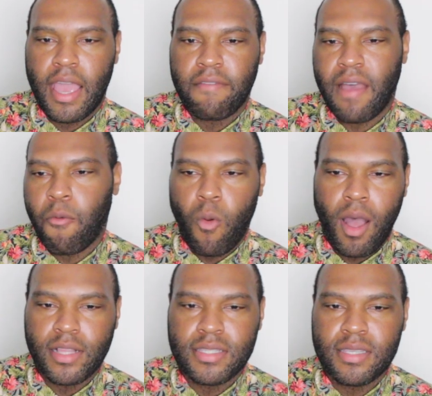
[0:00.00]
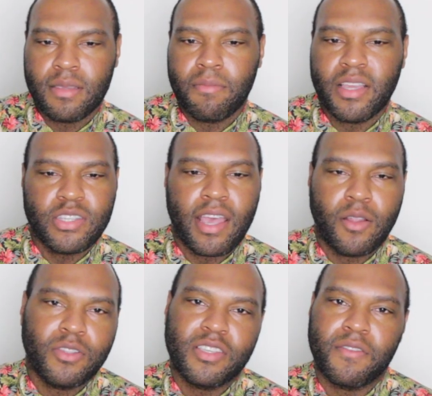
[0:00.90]
if I want my
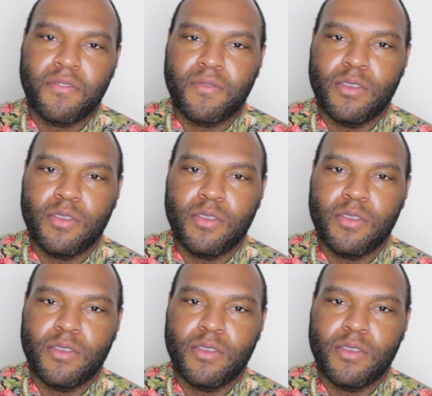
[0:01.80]
channel to,